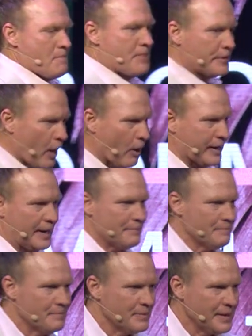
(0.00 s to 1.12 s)
the donkey.
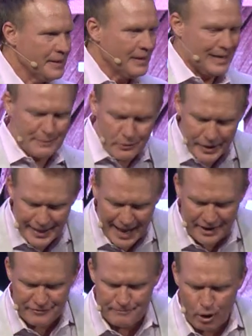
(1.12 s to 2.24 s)
Let me read
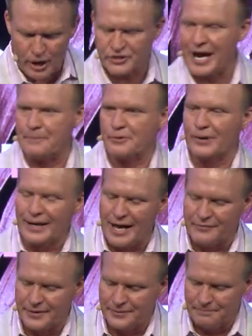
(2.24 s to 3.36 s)
out of Mark chapter
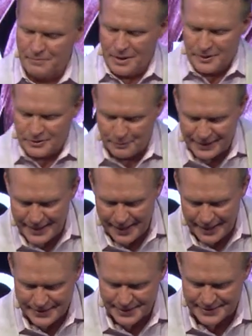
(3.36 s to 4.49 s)
11 to
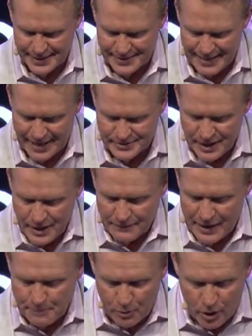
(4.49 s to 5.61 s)
begin. It just says, as
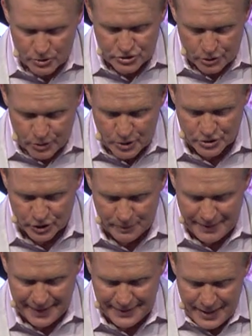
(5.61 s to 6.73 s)
they approached
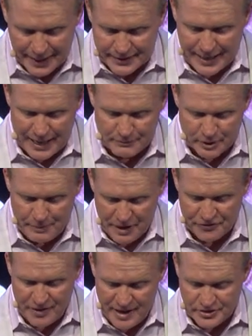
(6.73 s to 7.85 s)
Jerusalem and came to
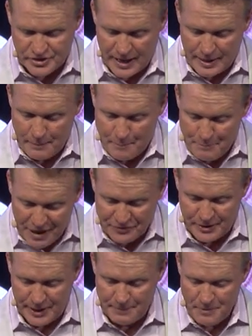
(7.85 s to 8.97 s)
Bethphage and
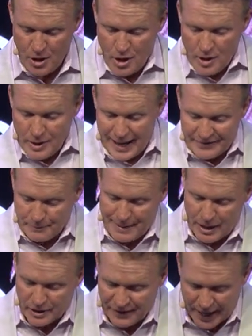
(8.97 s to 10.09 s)
Bethany, at the
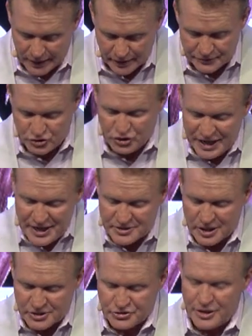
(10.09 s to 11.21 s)
Mount of Olives,
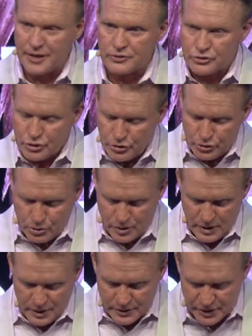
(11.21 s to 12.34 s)
Jesus sent two
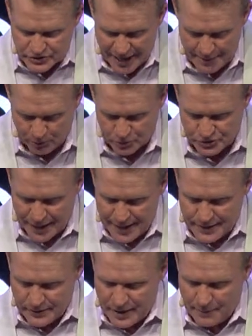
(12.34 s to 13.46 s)
disciples,
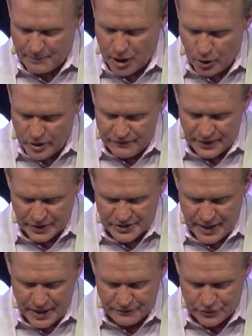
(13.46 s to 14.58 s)
saying to them, go to the village
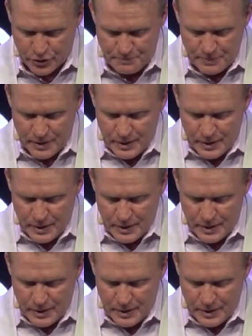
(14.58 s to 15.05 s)
ahead of you,